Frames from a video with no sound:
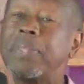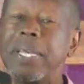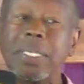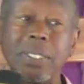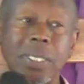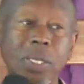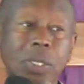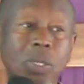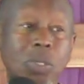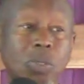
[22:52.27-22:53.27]
things
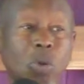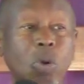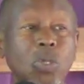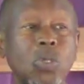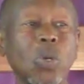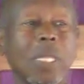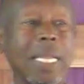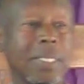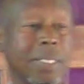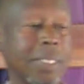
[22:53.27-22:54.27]
to control
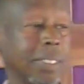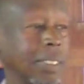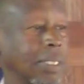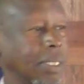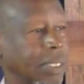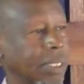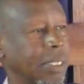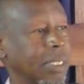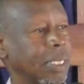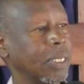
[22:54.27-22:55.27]
us.
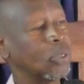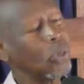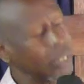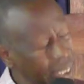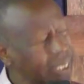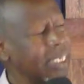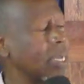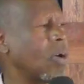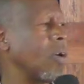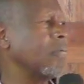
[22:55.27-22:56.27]
So this is
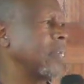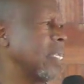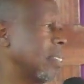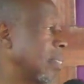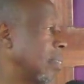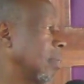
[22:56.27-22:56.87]
the confidence